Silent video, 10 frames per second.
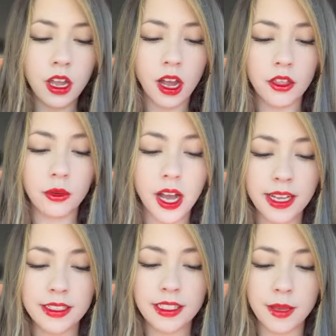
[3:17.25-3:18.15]

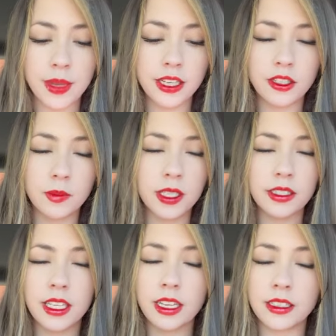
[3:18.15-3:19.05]
Otherwise, they may just be
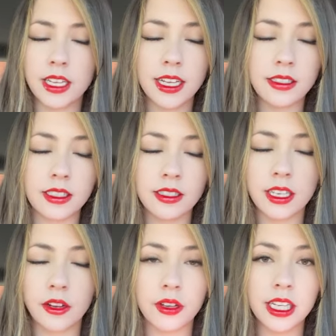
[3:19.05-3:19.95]
seeing signs and
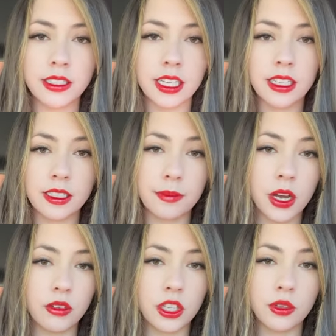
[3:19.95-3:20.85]
synchronicities
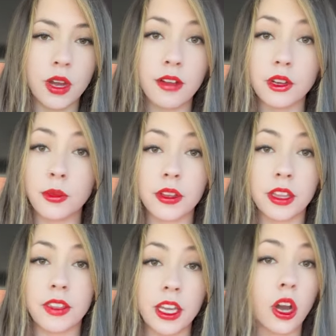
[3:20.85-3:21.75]
about you everywhere
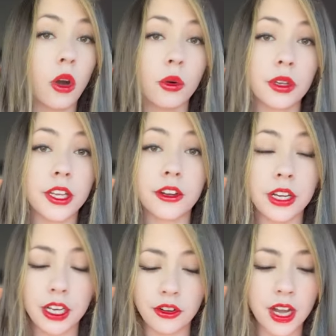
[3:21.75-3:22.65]
that they go,
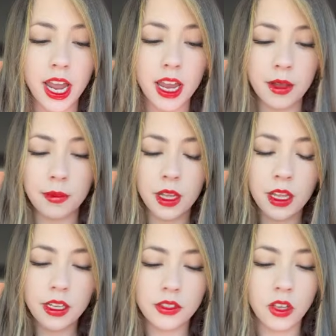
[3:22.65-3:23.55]
hearing your name,
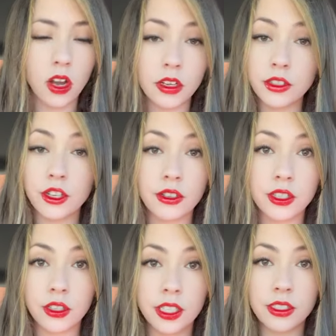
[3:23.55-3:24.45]
songs you
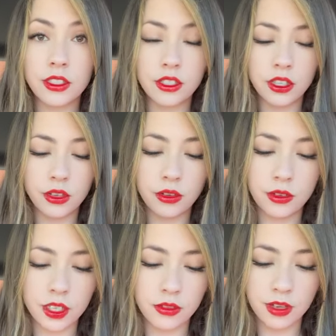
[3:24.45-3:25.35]
used to listen to,
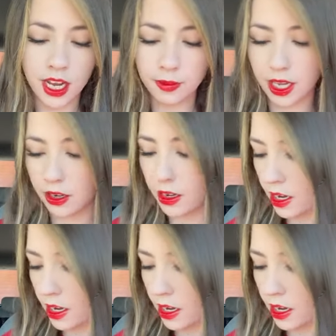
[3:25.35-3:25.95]
you name it,